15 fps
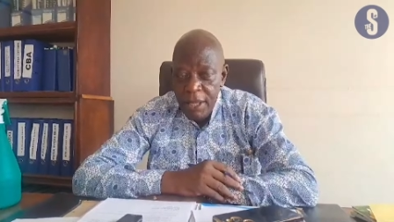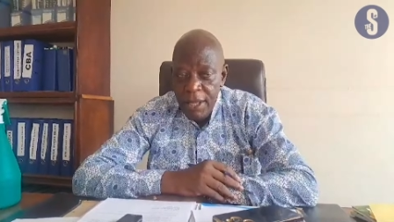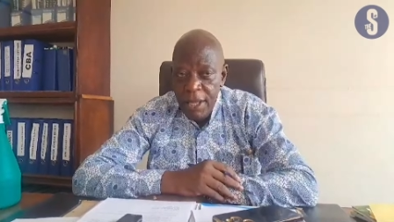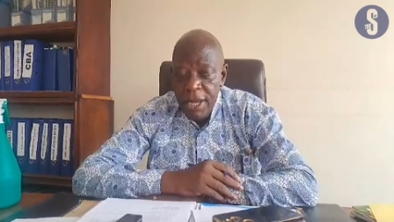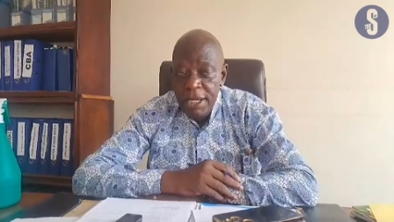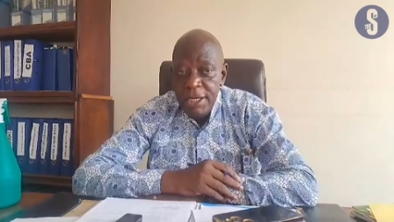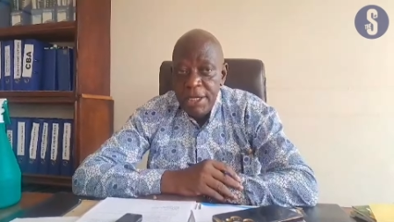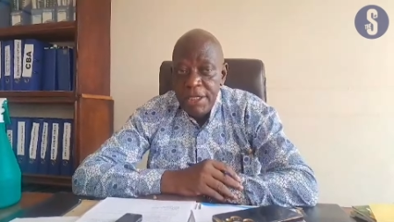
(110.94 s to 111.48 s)

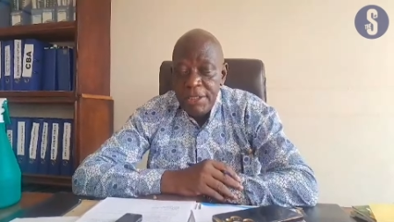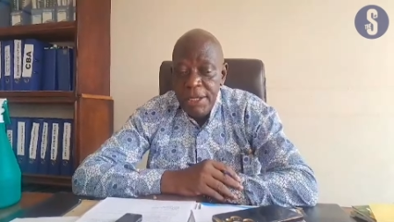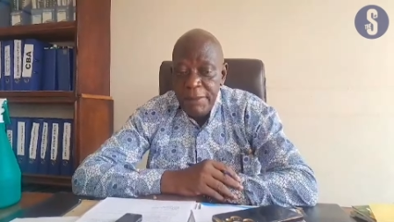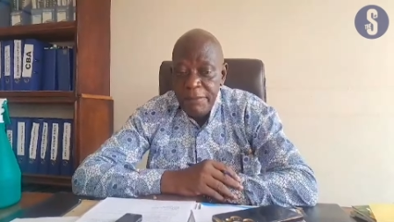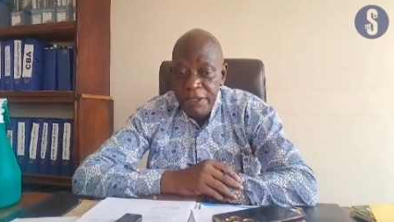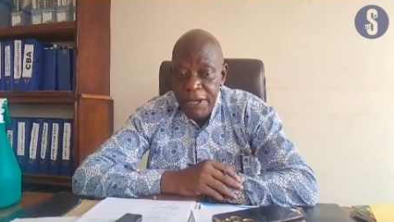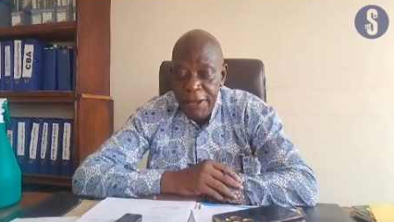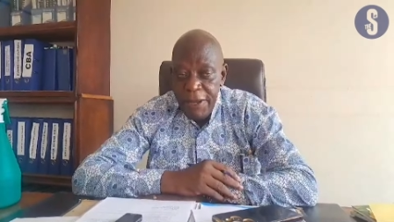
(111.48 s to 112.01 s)
At the same
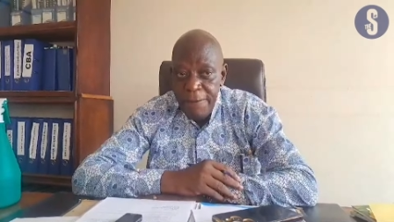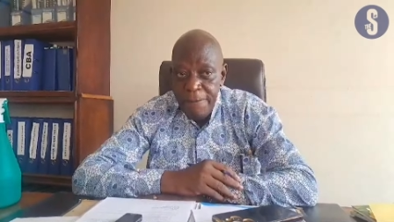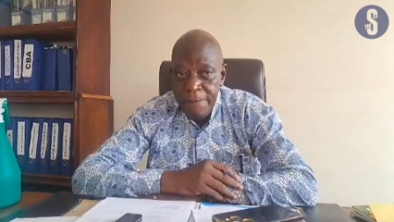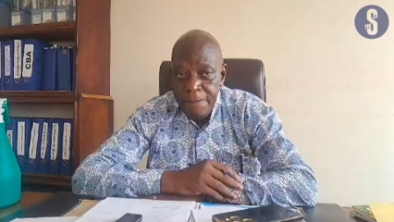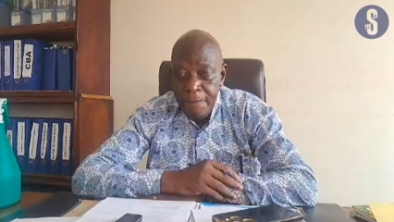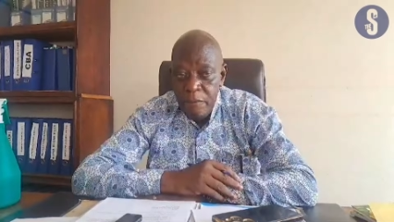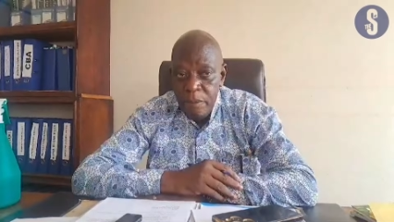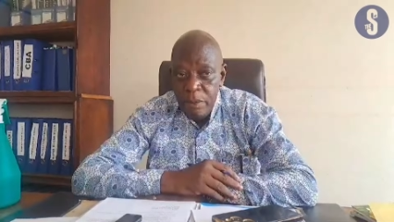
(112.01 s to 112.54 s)
time,
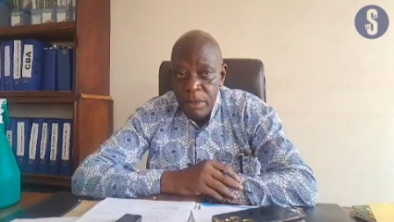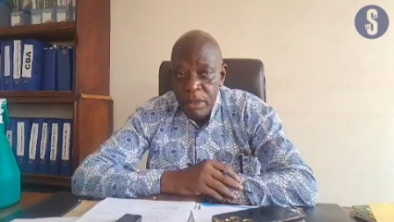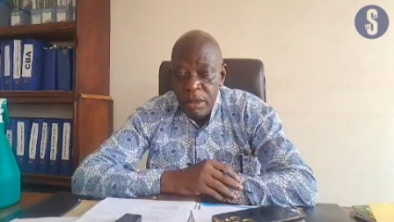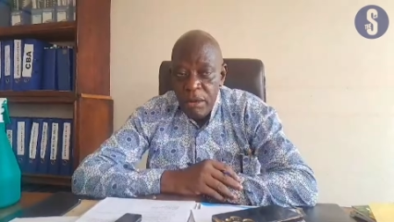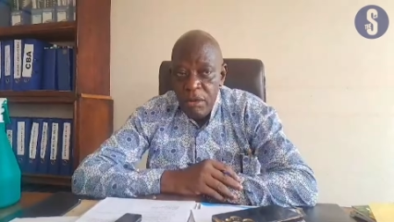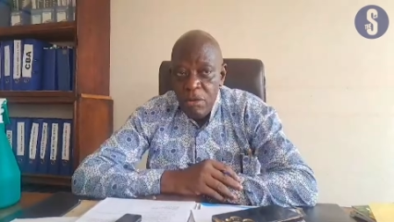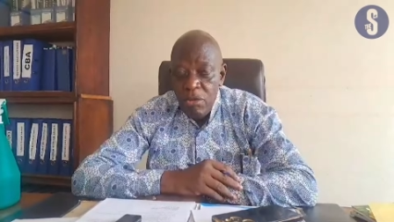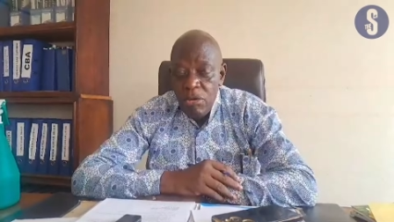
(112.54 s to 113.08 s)

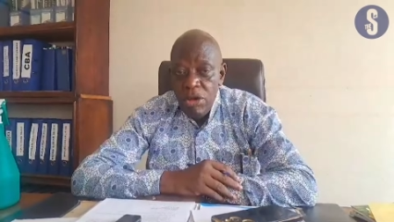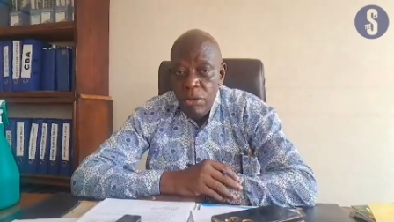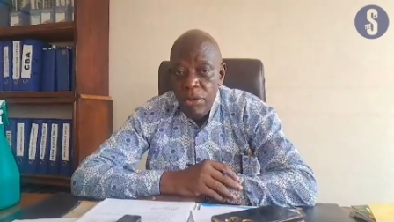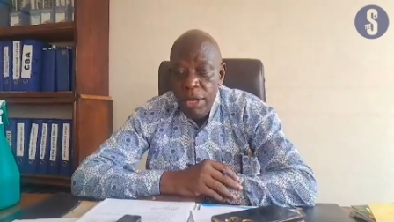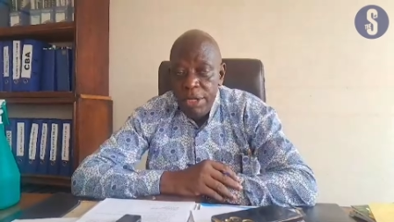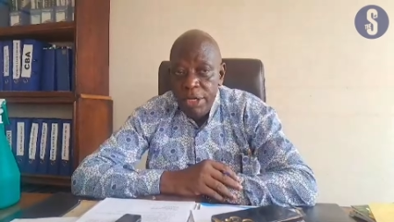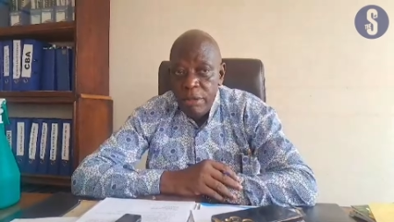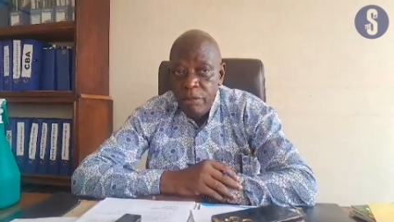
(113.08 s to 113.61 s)
we
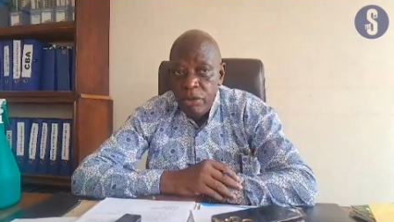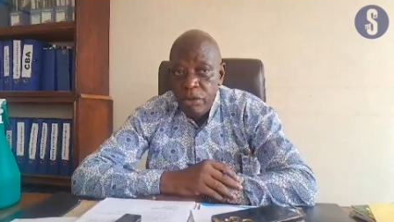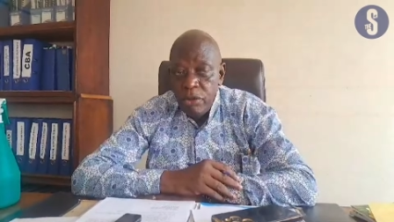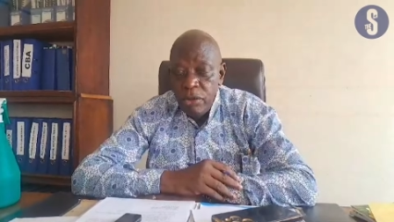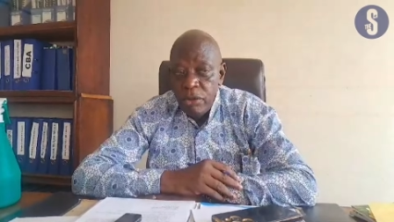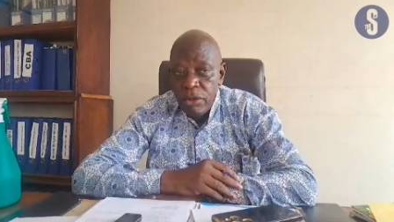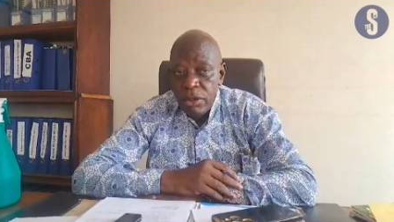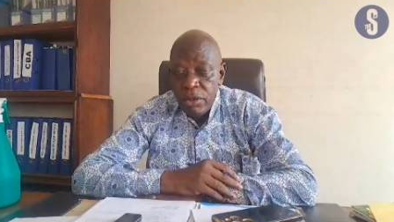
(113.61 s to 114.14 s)
want him to,